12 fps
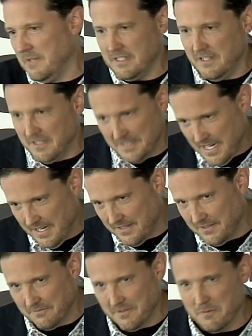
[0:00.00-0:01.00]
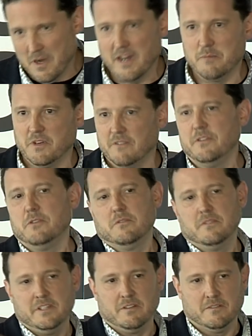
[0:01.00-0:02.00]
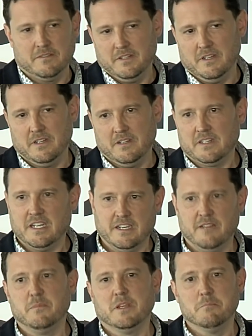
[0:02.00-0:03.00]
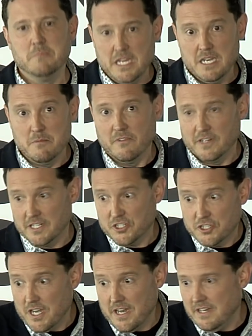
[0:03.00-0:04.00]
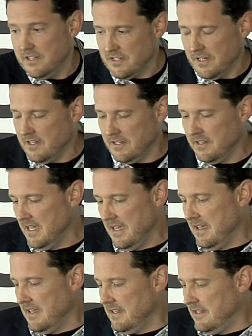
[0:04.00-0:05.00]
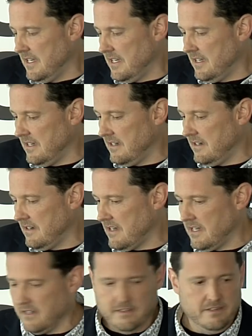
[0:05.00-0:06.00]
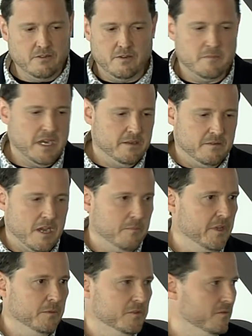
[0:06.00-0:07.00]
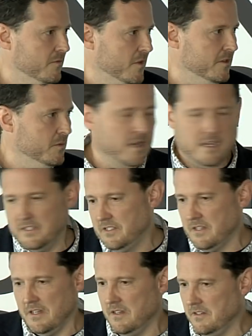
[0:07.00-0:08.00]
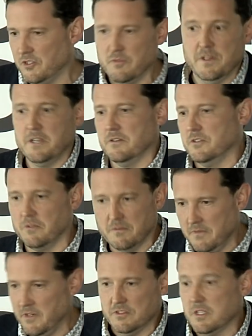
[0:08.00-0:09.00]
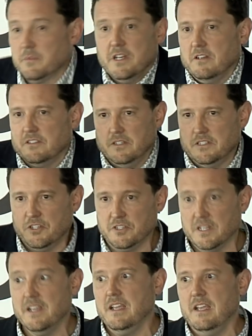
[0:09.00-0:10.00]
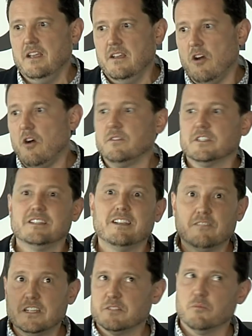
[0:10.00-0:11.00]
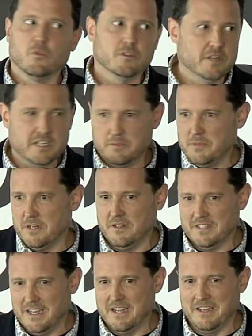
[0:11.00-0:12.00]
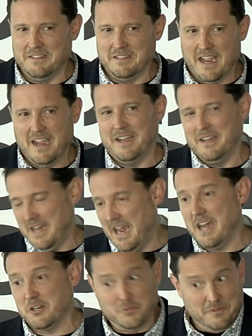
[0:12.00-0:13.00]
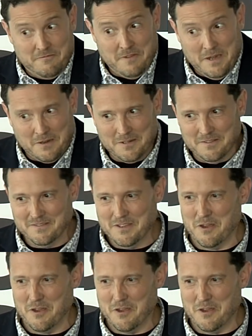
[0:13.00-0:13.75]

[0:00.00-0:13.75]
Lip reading: not going to take the free ride. But if you can give me a medium of an exchange, then I might not be able to afford otherwise souvenirs or, you know, something else. It's just all of a sudden everything's more transparent and actually fair,